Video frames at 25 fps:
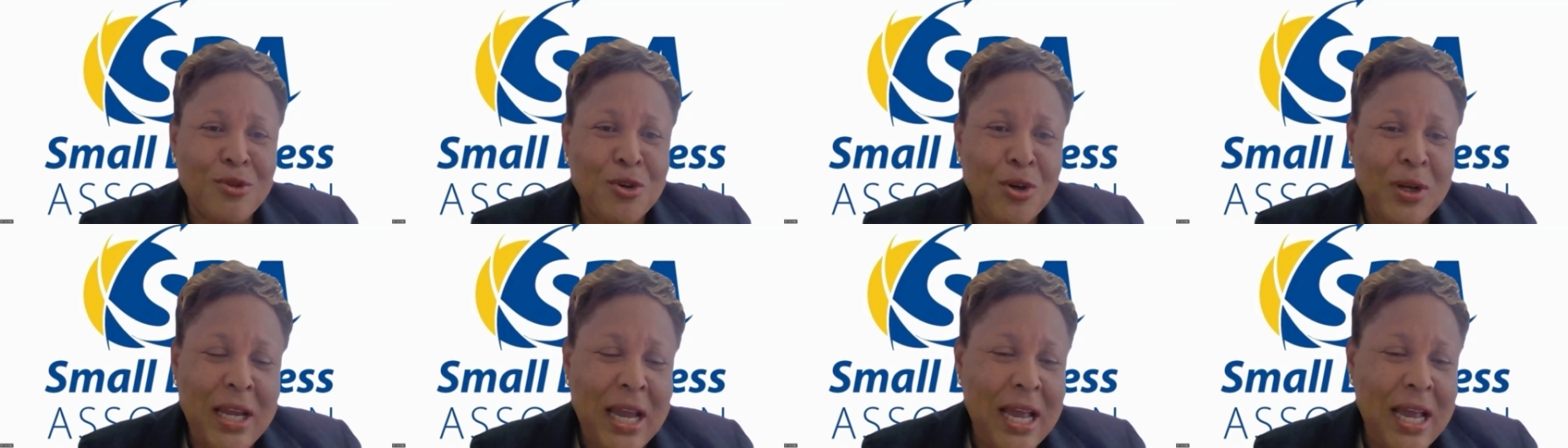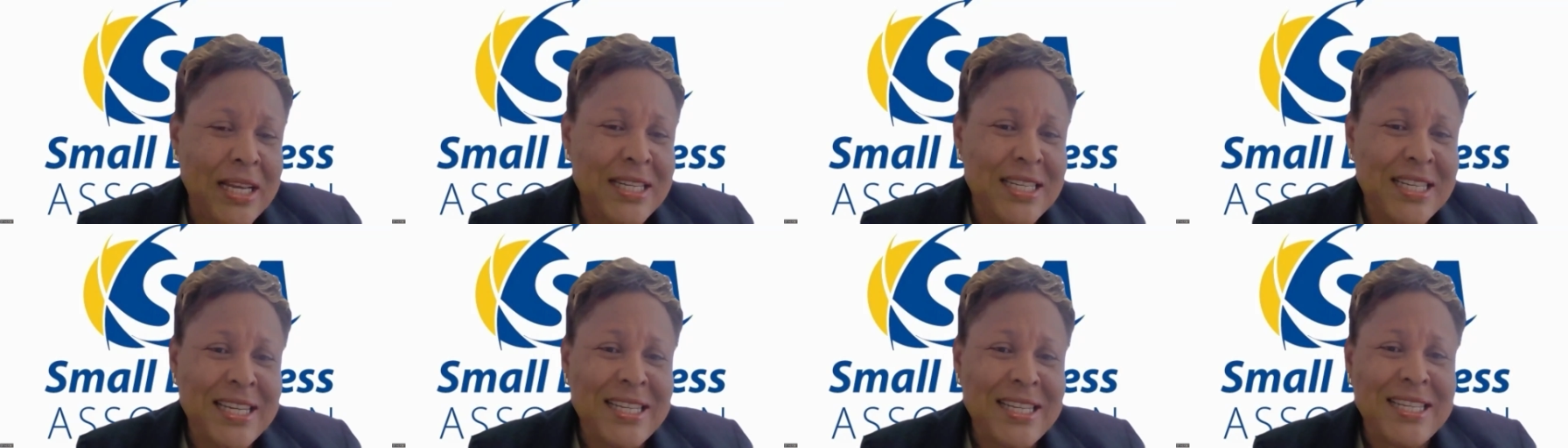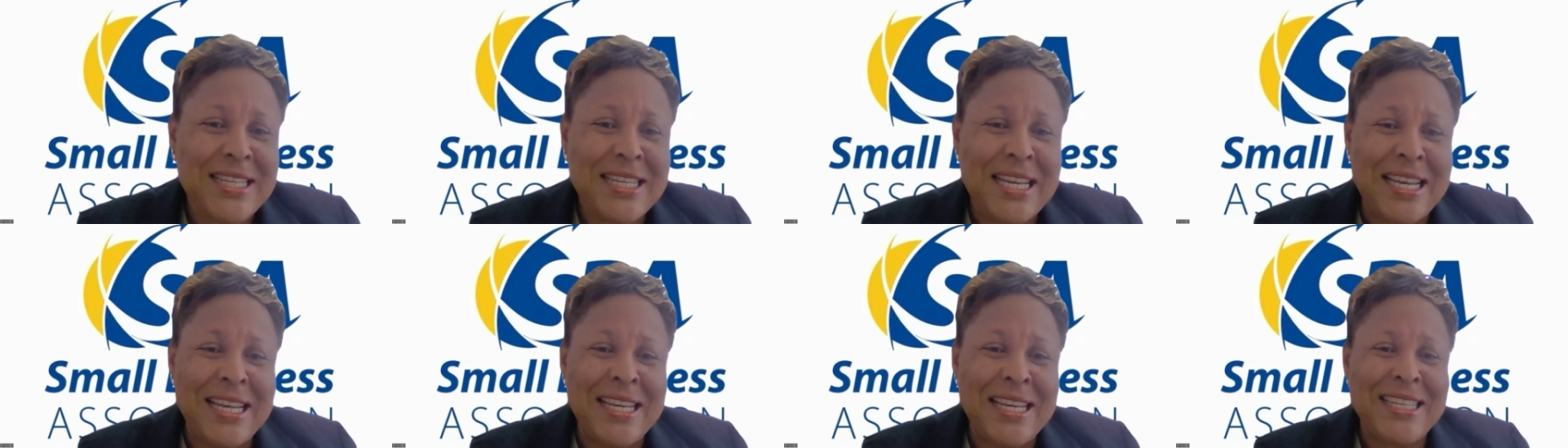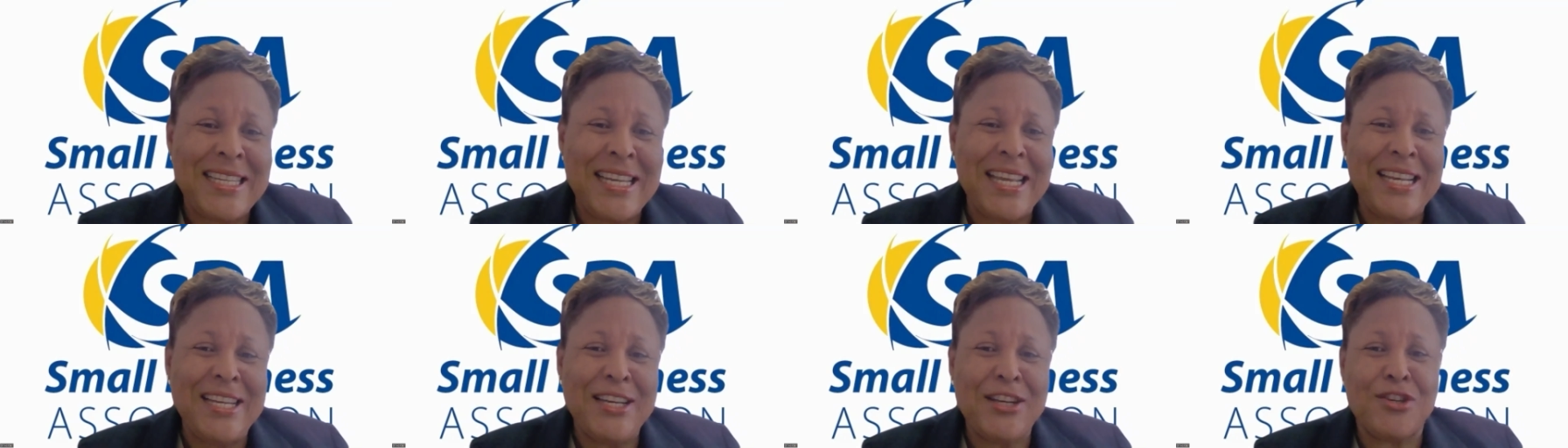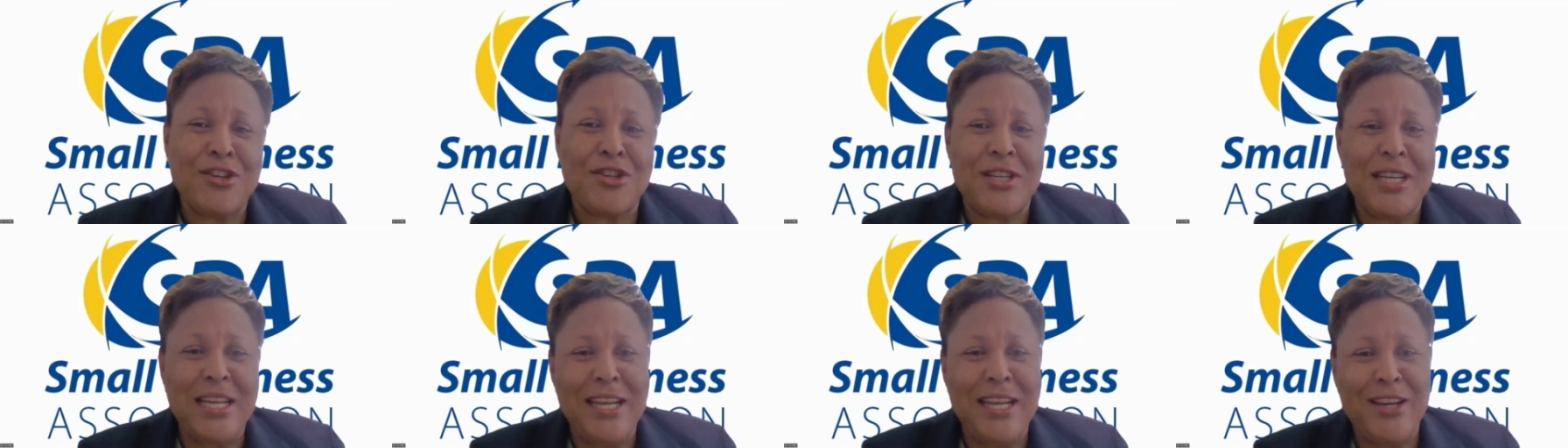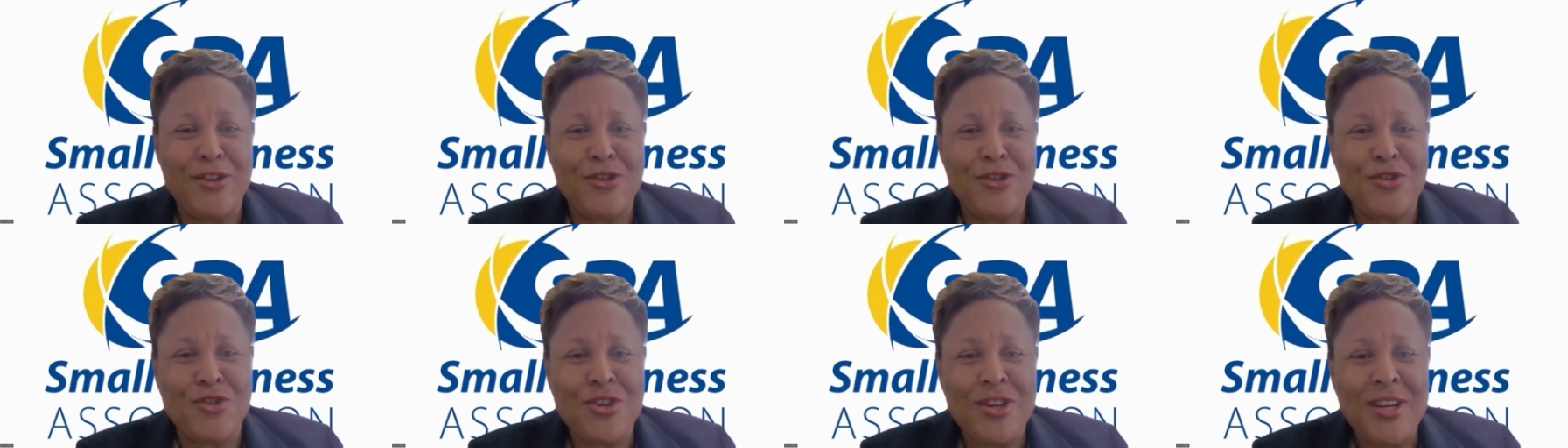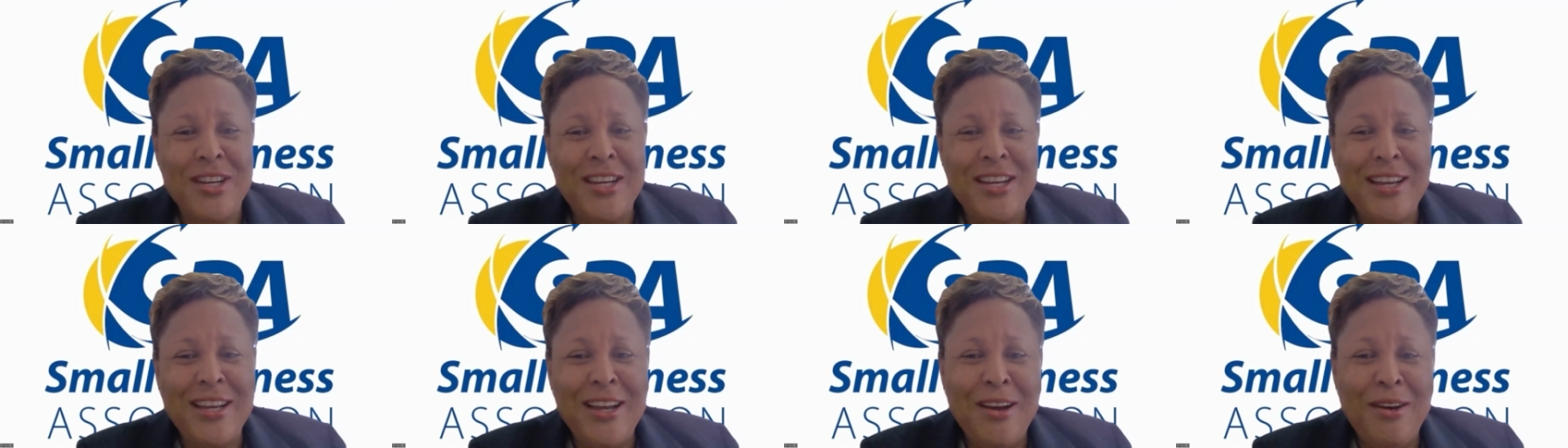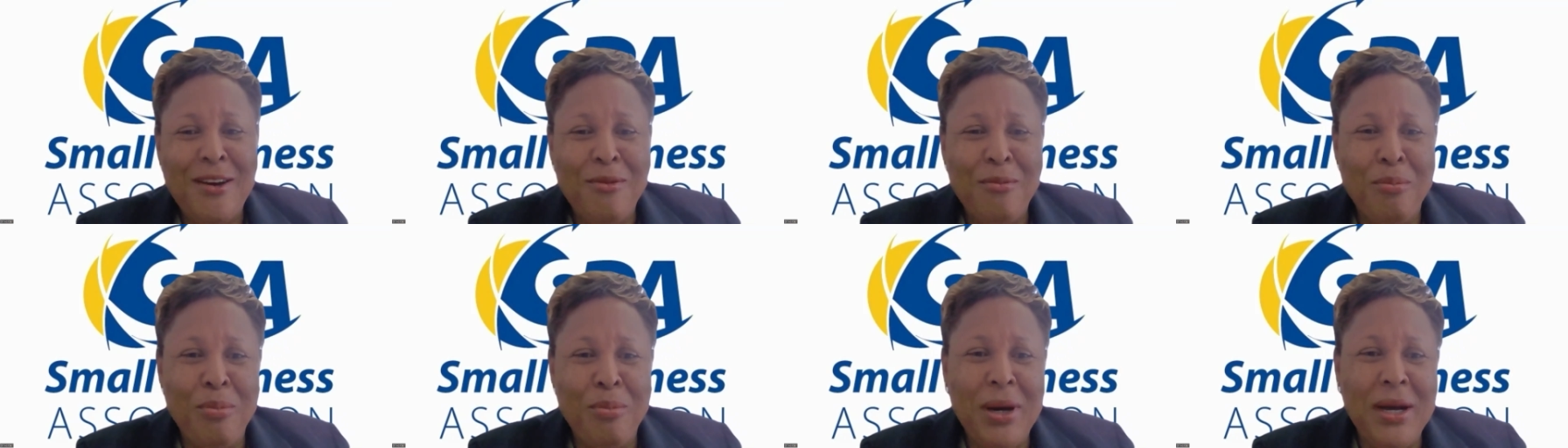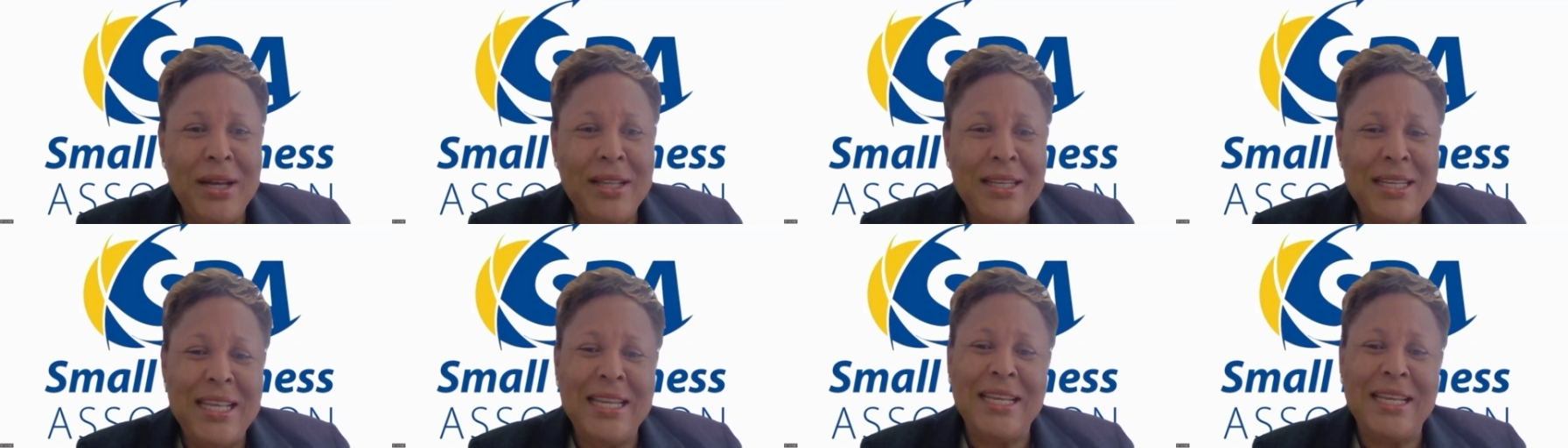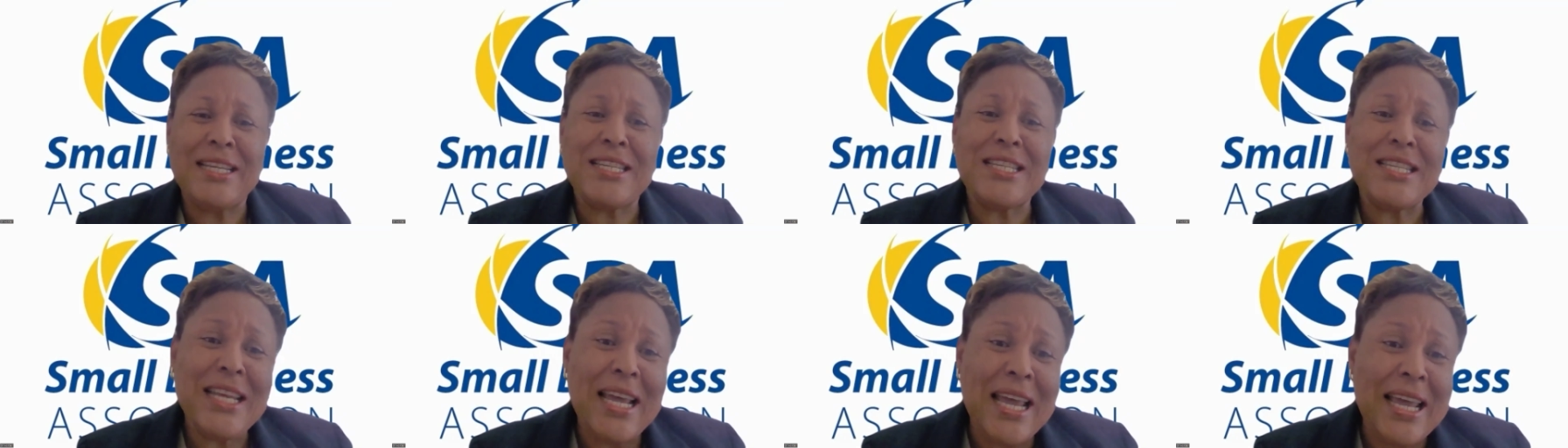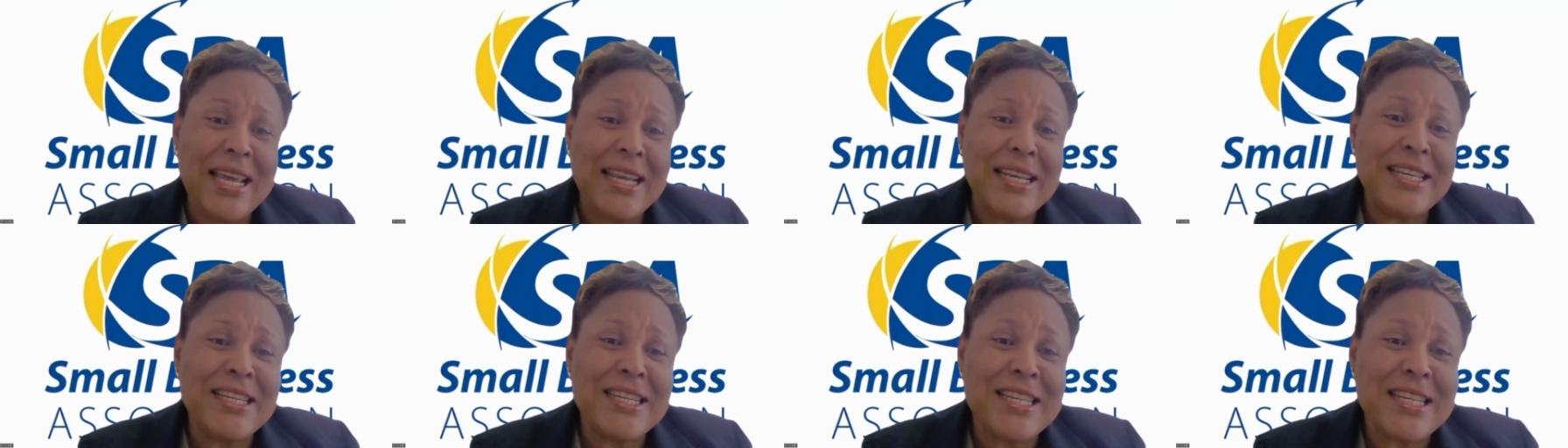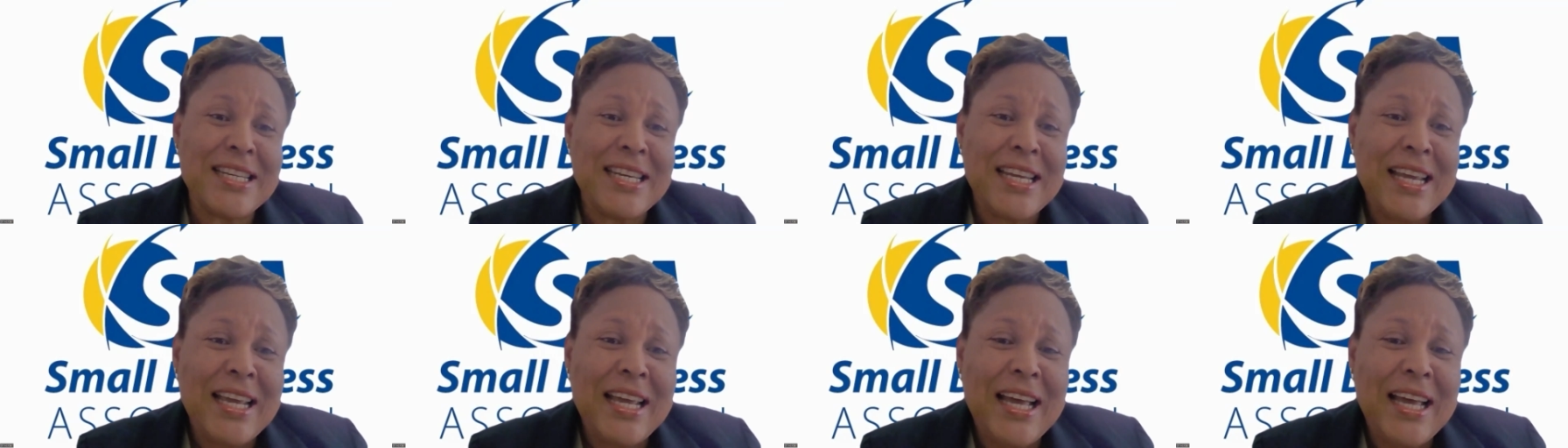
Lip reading: So I can't say take the stage, but in a sense,